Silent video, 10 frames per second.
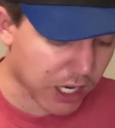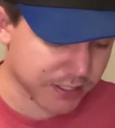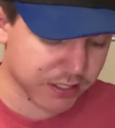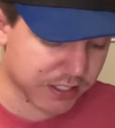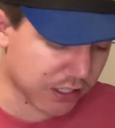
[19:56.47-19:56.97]

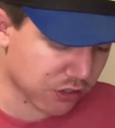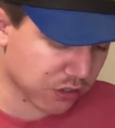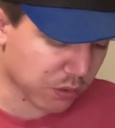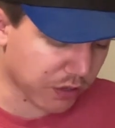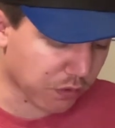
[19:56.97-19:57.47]
Austin Cindric.
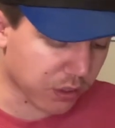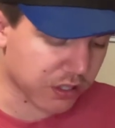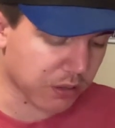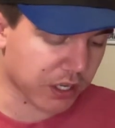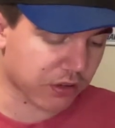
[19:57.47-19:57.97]
24th,
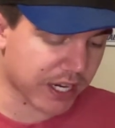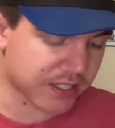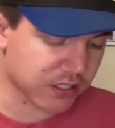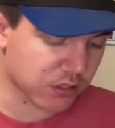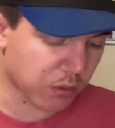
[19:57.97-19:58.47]
Noah
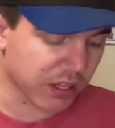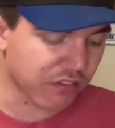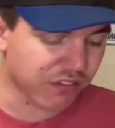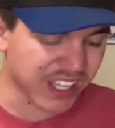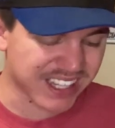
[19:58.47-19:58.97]
Gregson.
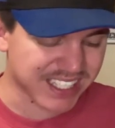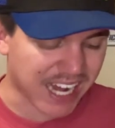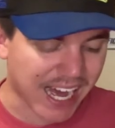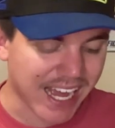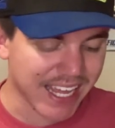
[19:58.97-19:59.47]
25th,
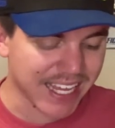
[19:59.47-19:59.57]
Ty